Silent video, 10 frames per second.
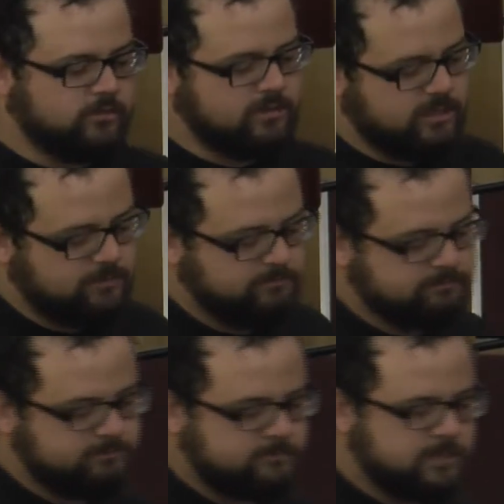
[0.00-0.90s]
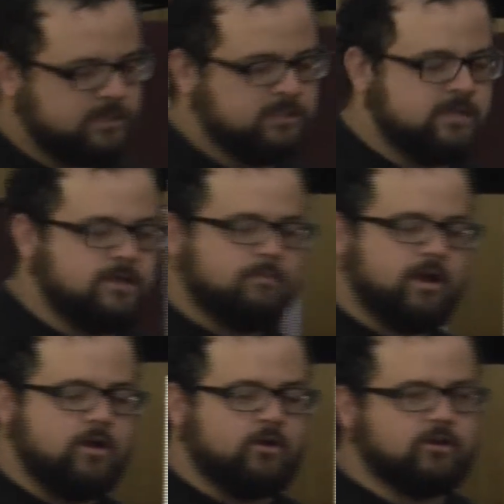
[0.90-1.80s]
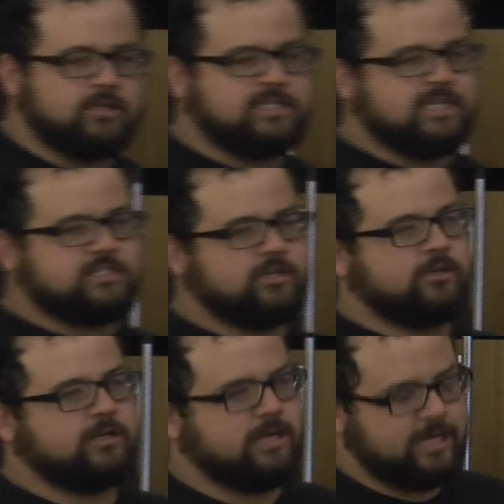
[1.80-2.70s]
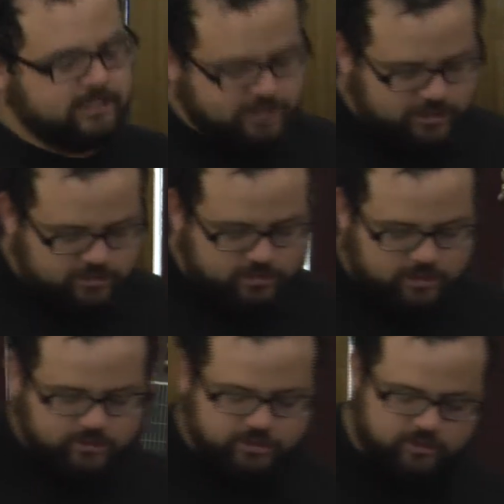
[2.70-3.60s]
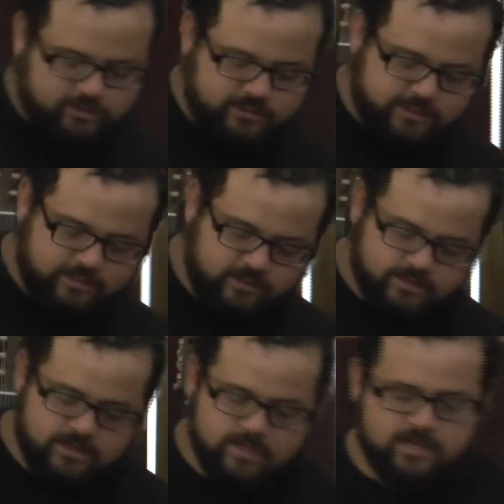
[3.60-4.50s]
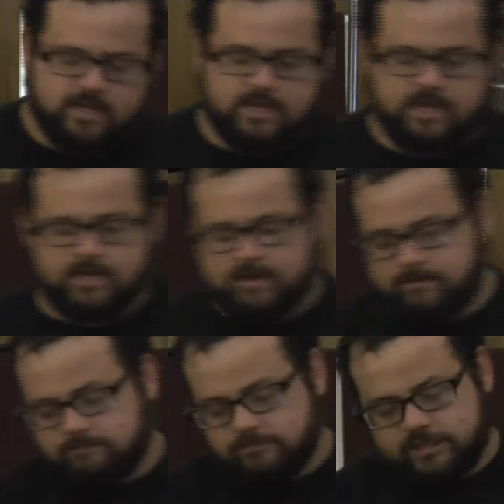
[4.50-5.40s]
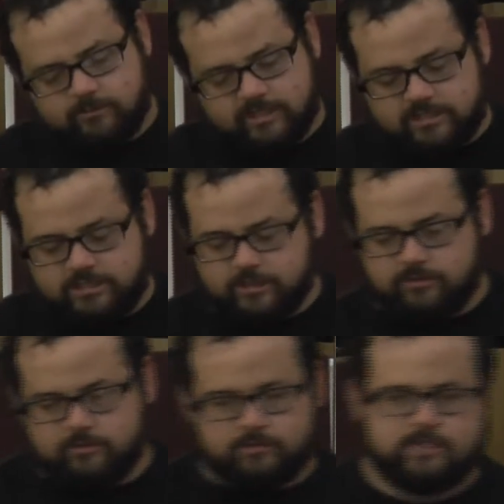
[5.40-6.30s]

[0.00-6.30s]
Um, My older sister, uh, she used to go to church, and um, she went to